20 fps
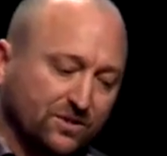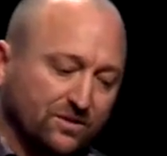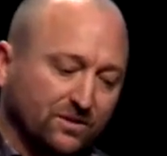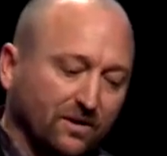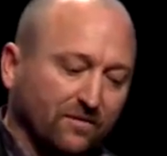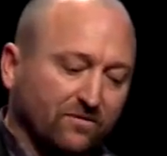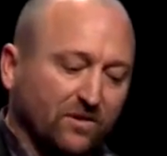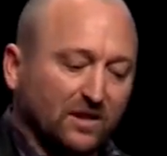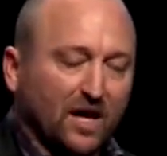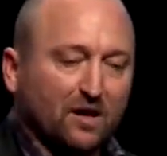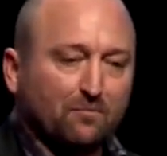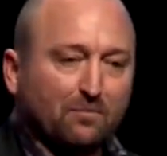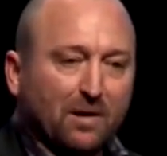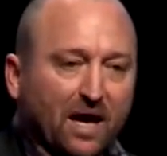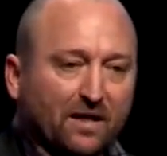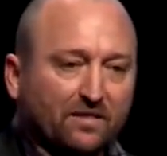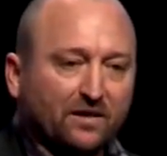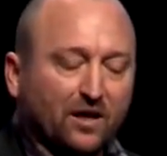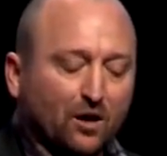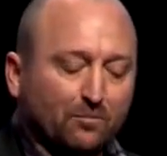of the light path
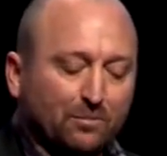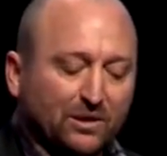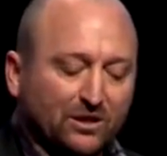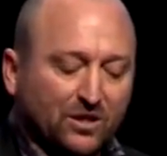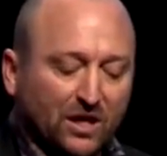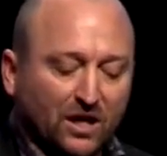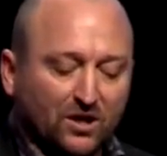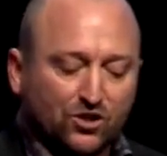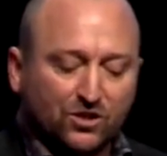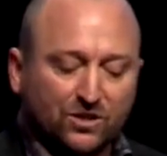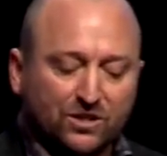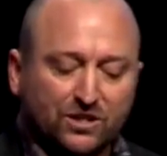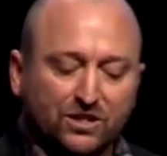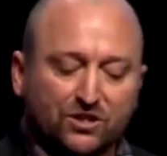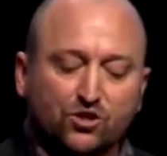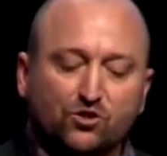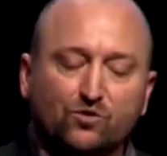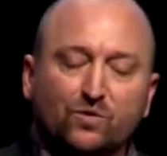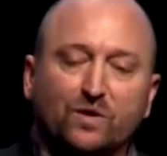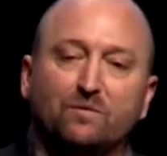computations and
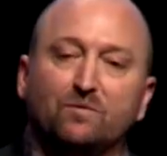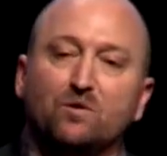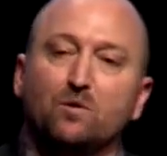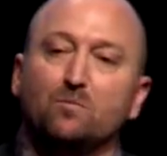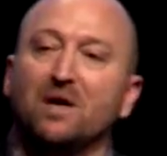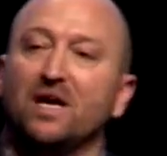stream them in